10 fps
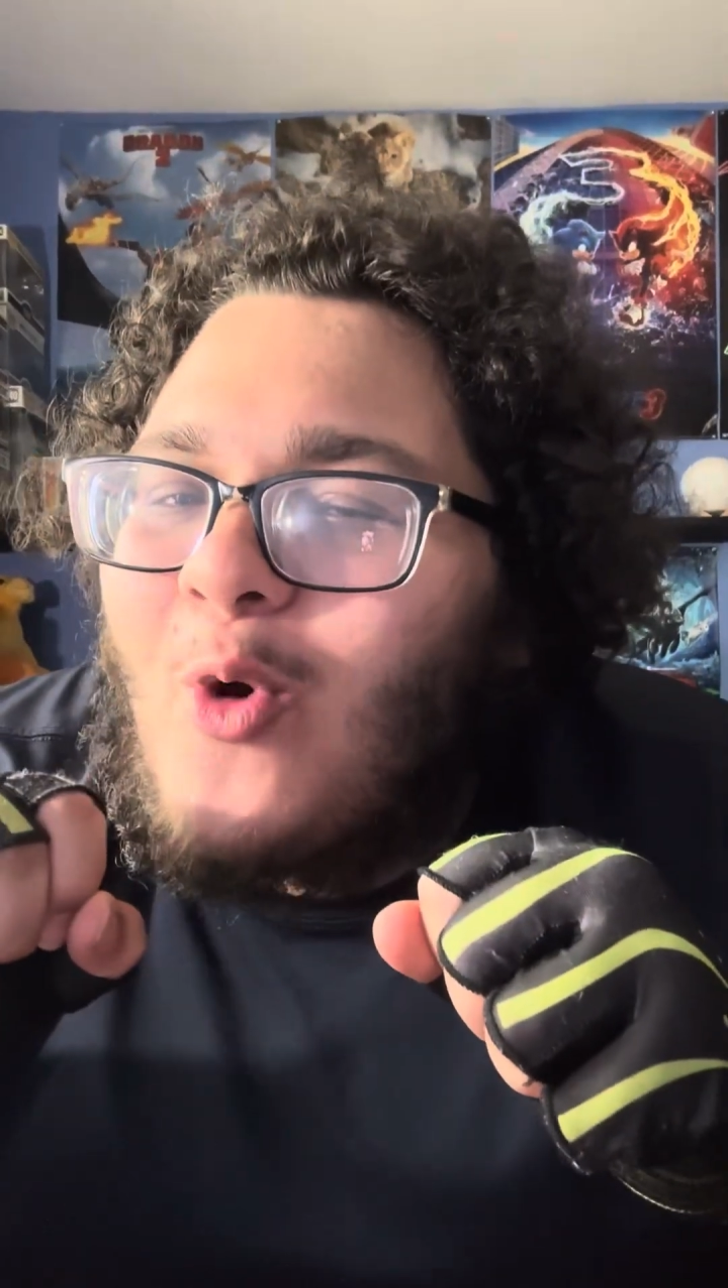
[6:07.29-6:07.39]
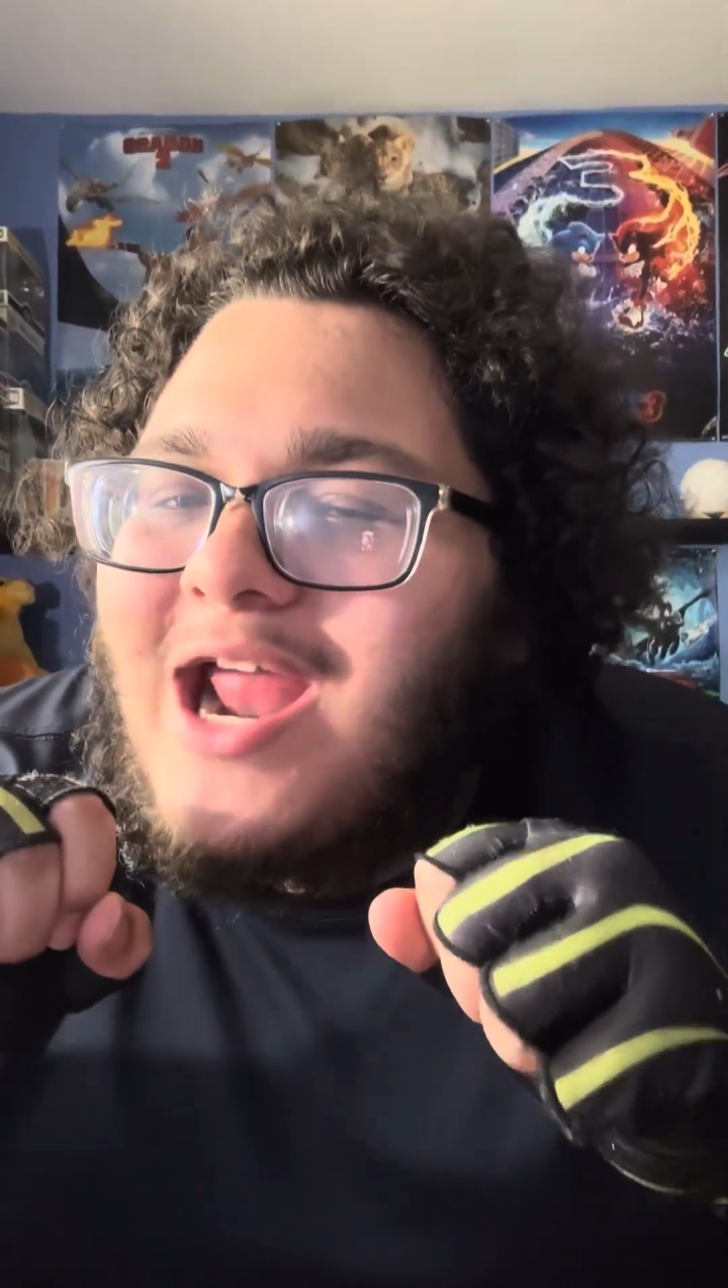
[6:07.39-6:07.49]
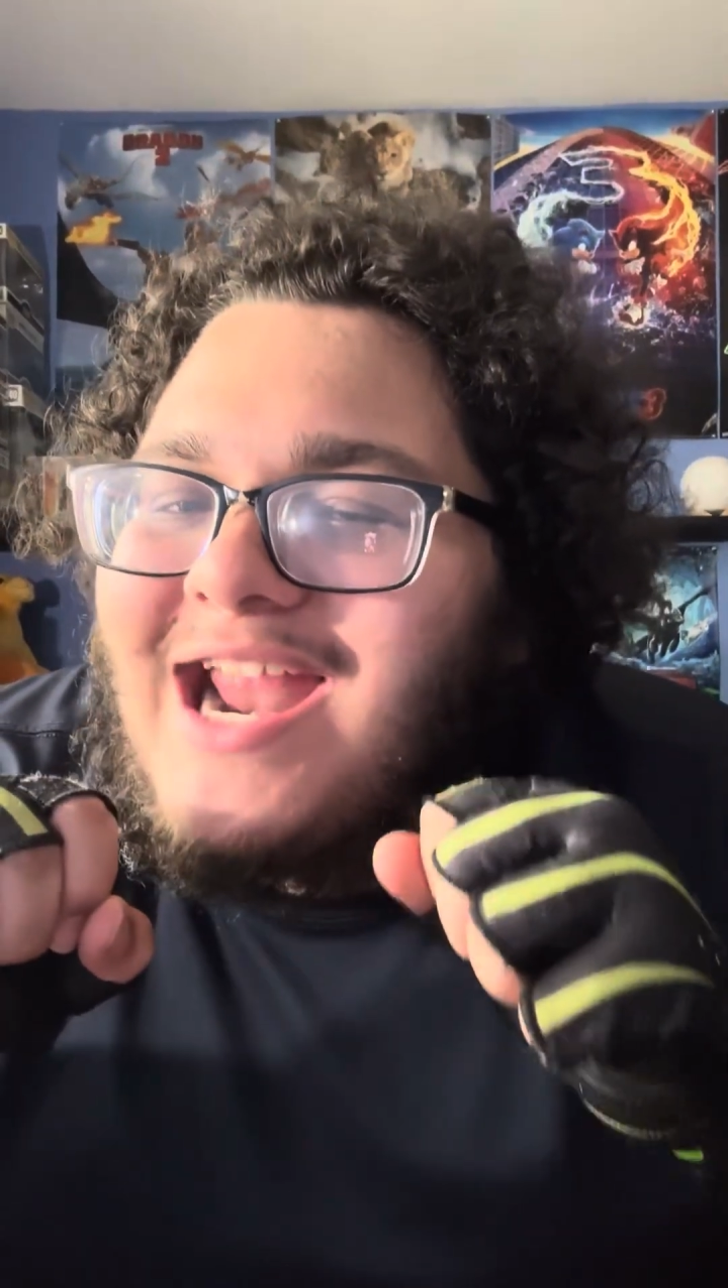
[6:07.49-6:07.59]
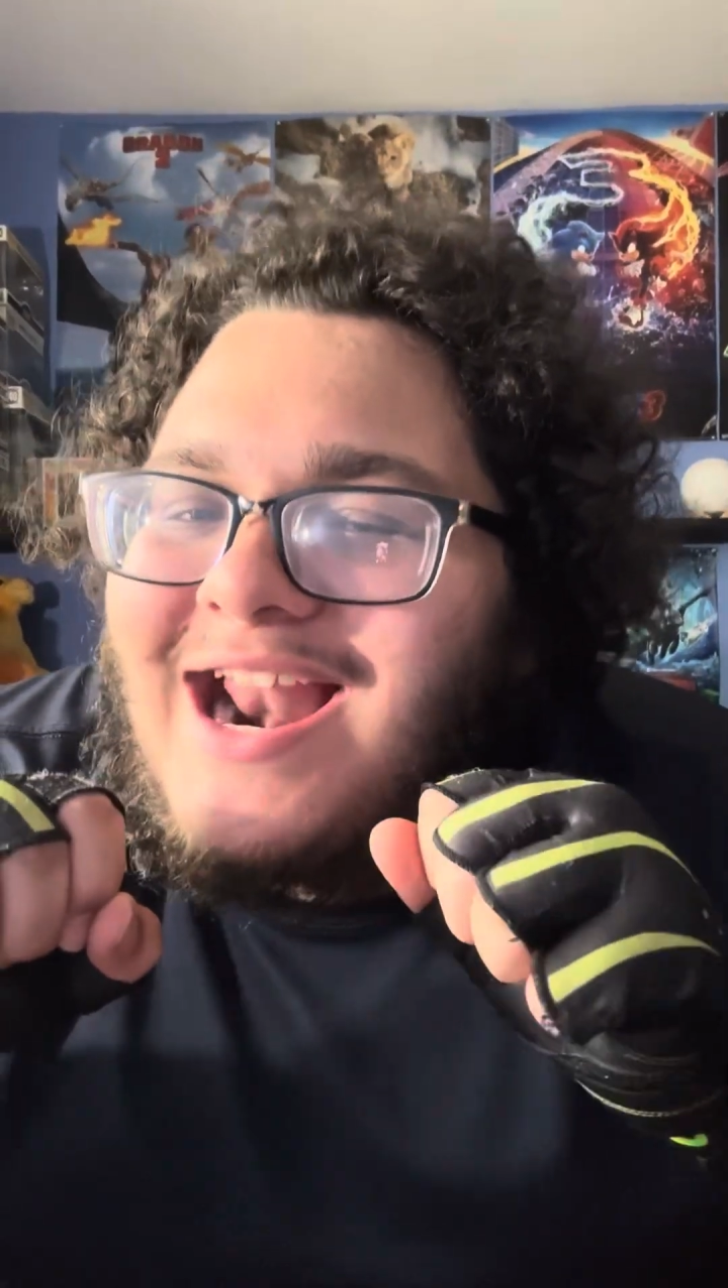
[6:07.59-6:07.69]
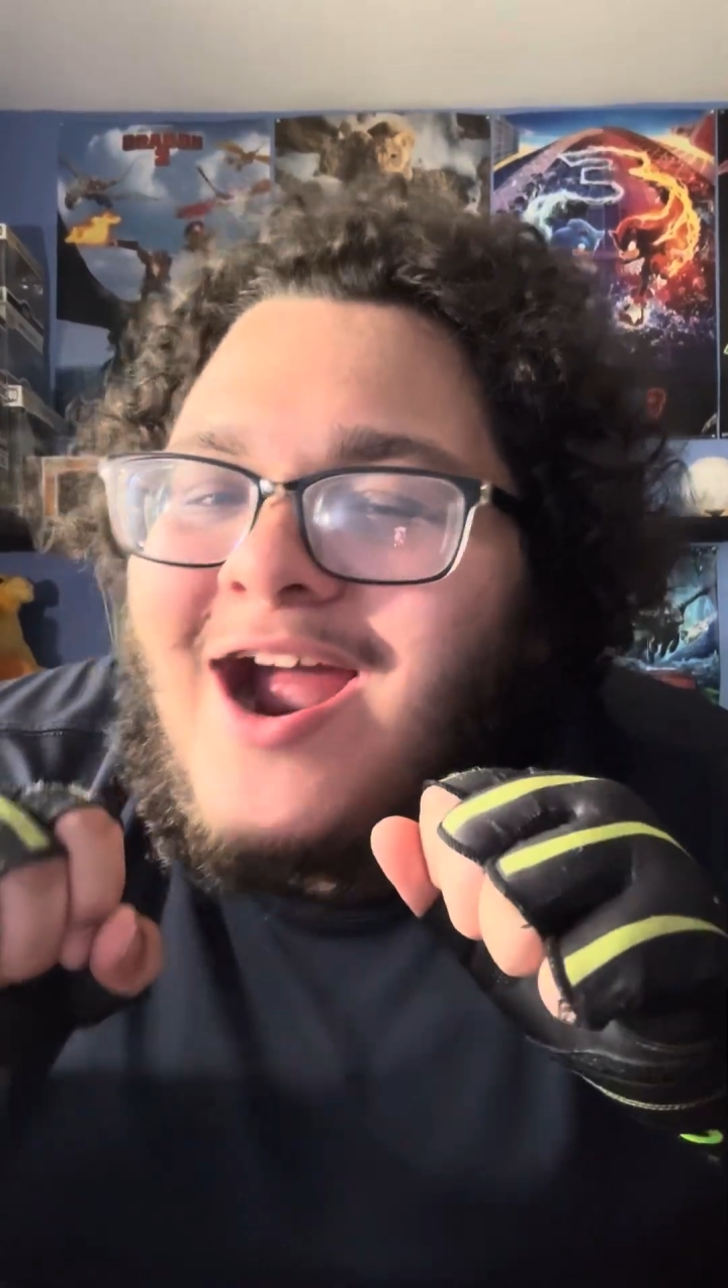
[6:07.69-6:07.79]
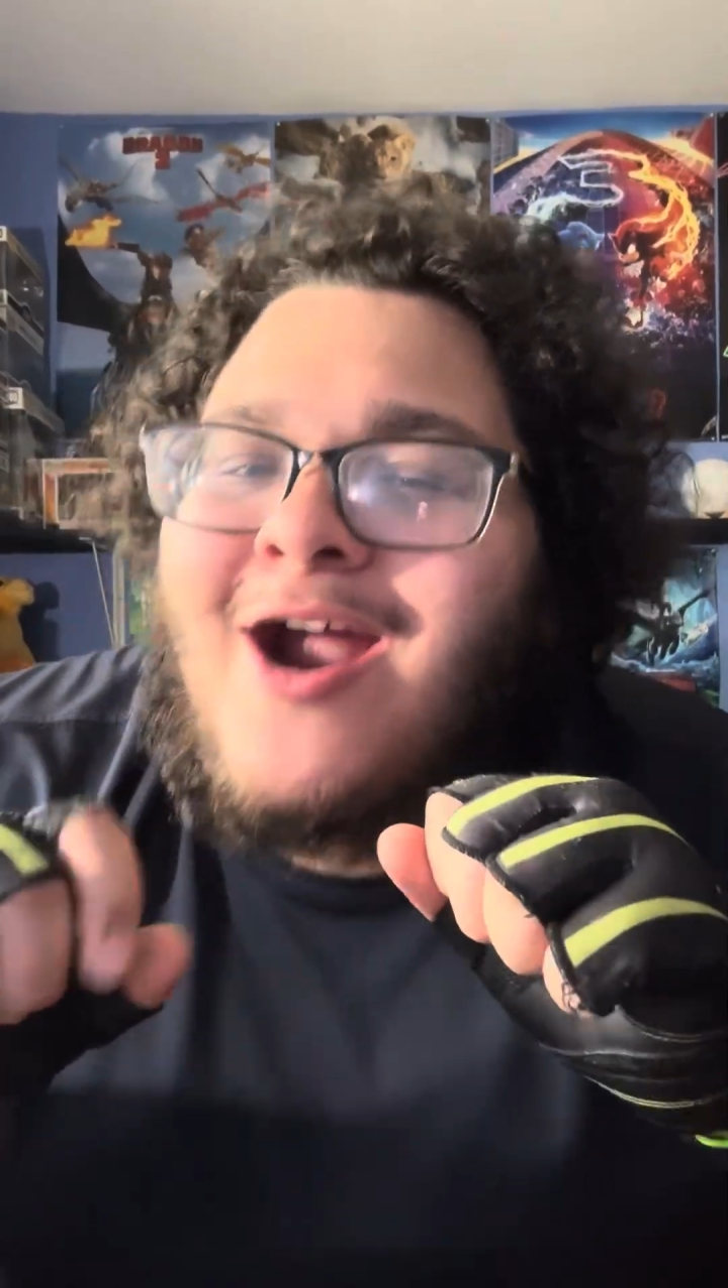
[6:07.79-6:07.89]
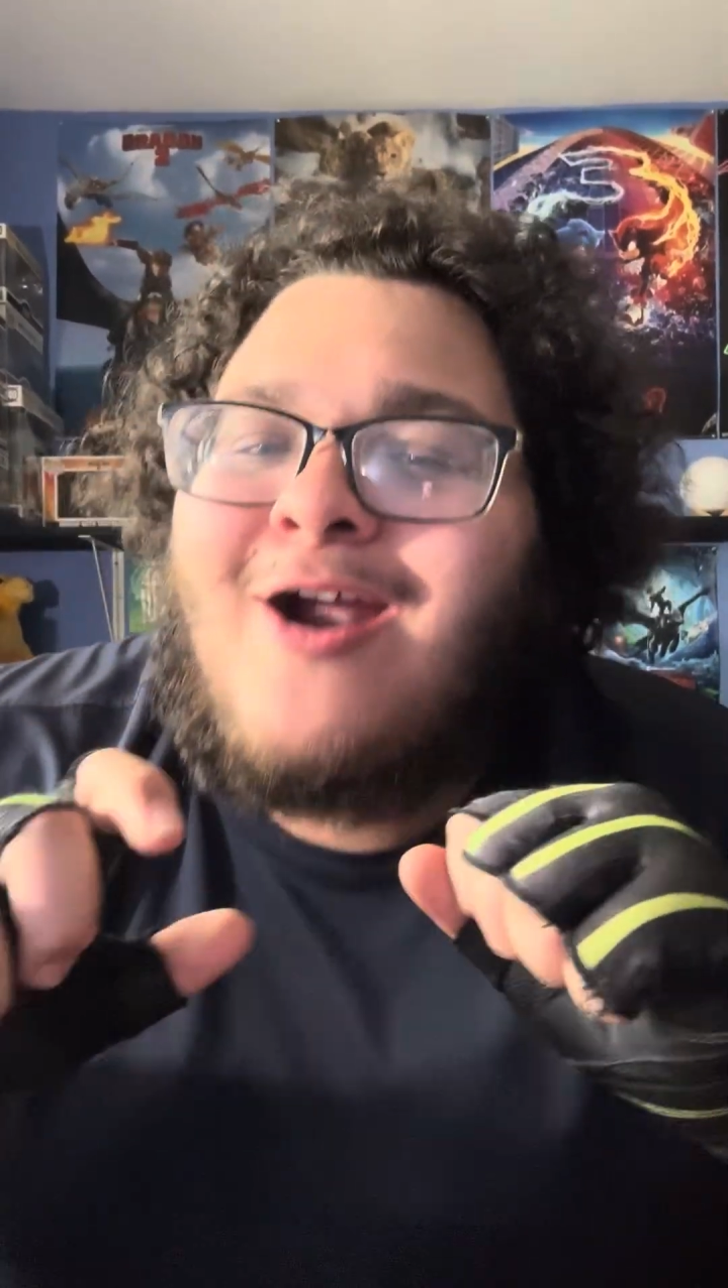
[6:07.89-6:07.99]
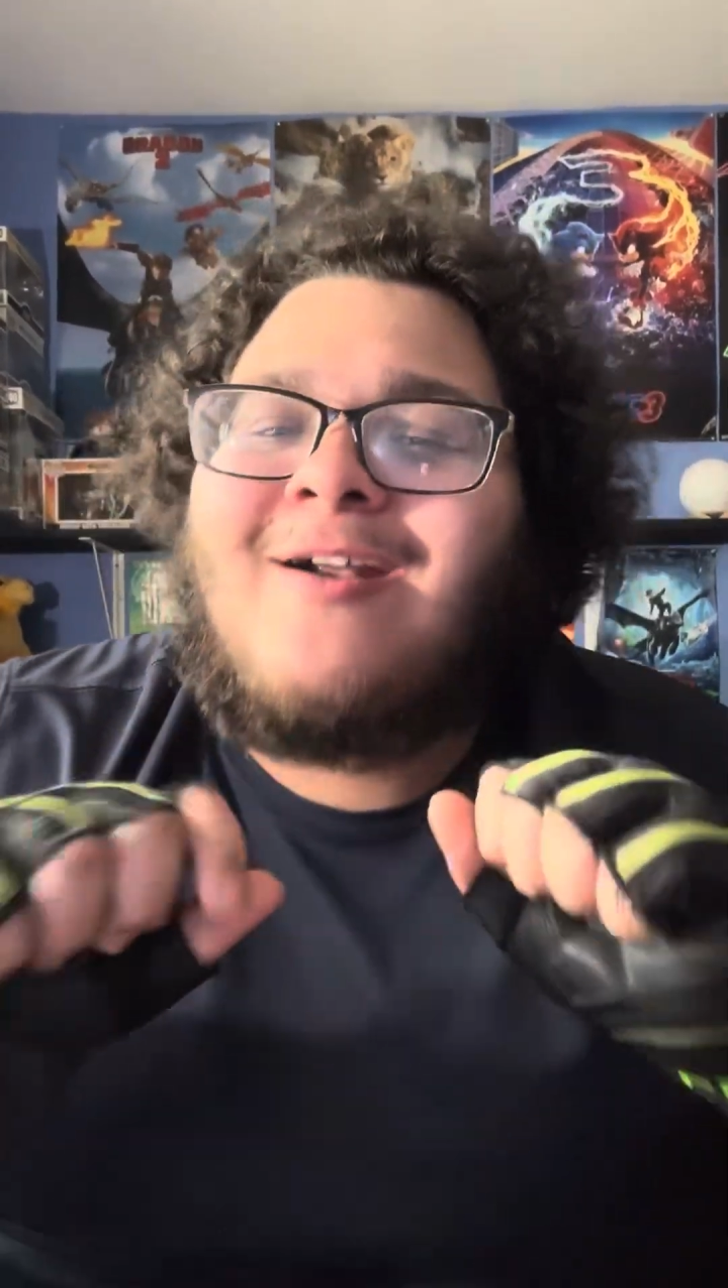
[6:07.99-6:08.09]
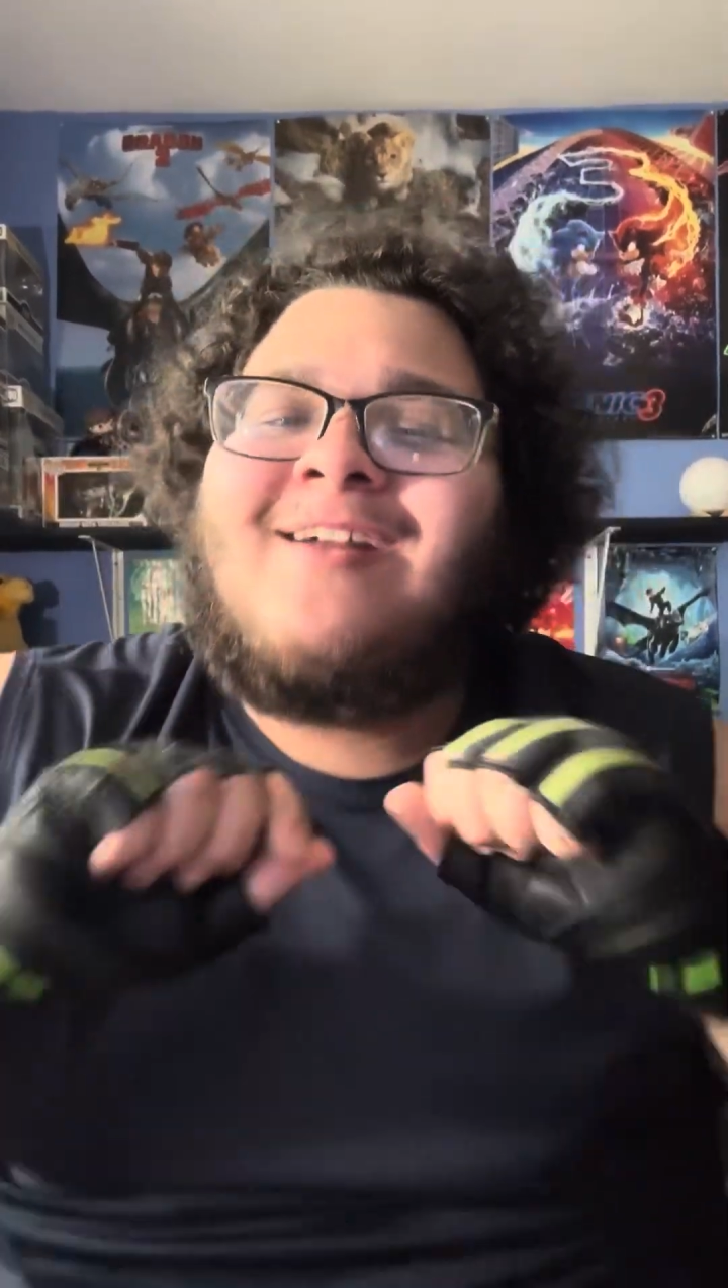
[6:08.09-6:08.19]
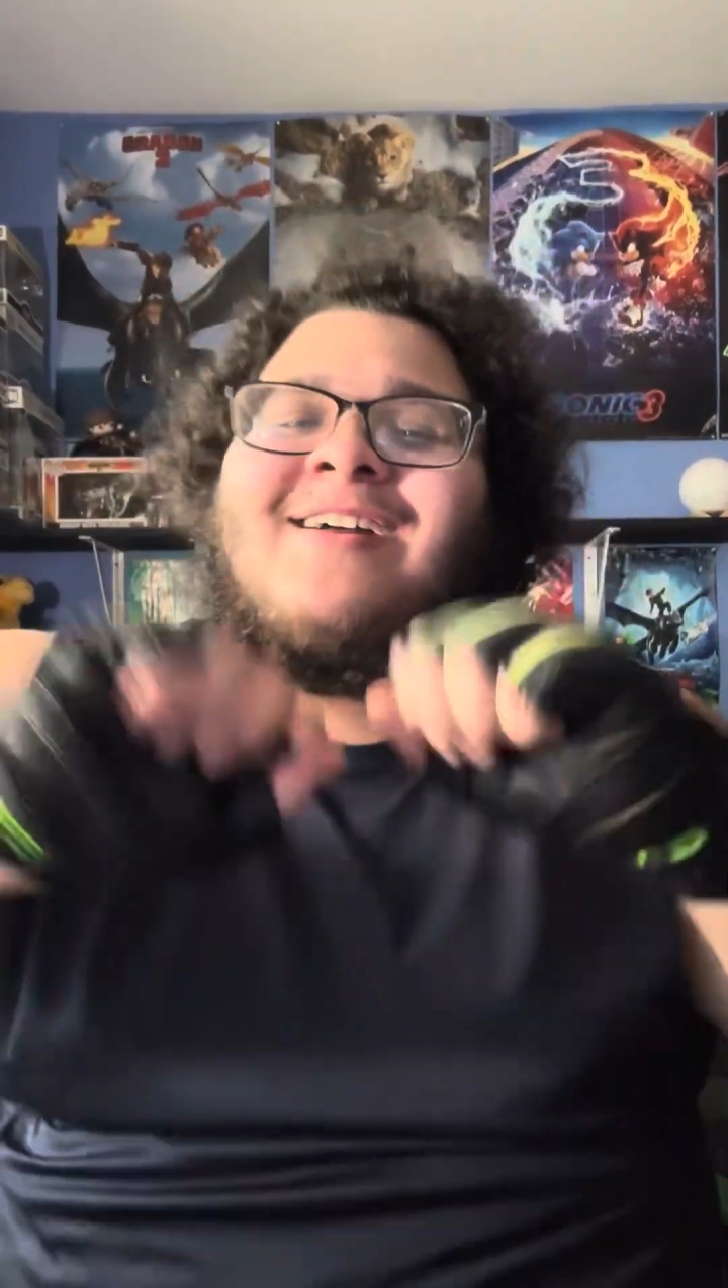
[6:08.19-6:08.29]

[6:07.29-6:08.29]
wiener!